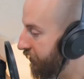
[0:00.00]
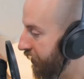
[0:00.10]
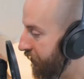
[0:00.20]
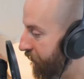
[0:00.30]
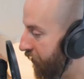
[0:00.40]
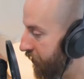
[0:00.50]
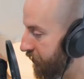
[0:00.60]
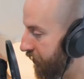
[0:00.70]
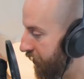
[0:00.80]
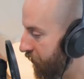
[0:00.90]
a tiny vase
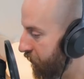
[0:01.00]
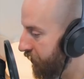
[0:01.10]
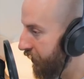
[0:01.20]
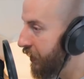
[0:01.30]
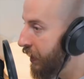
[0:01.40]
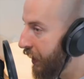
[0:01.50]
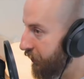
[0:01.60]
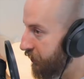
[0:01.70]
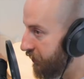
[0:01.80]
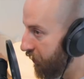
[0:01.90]
that they hold it in.
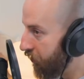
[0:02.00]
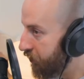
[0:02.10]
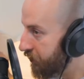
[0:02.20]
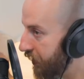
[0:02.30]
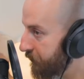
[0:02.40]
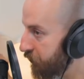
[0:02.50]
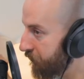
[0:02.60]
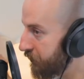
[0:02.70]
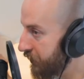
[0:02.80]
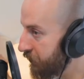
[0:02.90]
And she's like, a lot of times
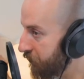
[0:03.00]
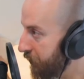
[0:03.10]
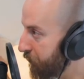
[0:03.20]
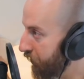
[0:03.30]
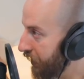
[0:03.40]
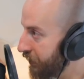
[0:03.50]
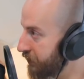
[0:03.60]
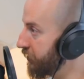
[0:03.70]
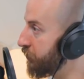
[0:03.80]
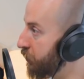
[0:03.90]
overseas when people get this,
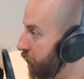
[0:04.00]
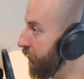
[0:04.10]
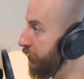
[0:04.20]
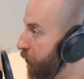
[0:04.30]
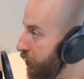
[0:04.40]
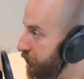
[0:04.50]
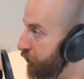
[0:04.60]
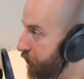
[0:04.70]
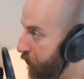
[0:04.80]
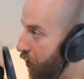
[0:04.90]
they just throw away the box.
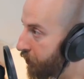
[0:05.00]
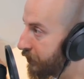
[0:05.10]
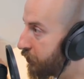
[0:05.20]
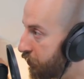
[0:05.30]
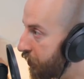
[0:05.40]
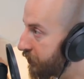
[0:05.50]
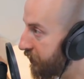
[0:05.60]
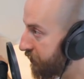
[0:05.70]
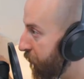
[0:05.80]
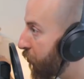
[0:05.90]
But the box is just
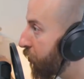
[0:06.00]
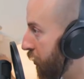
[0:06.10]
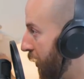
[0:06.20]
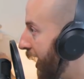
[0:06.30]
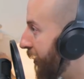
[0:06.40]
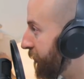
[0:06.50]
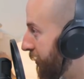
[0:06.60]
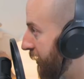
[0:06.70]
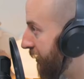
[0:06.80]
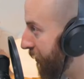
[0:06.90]
as important. You have to
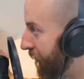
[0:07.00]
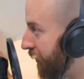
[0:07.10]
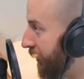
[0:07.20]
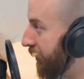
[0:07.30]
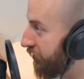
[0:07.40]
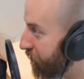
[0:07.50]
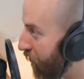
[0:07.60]
keep everything in its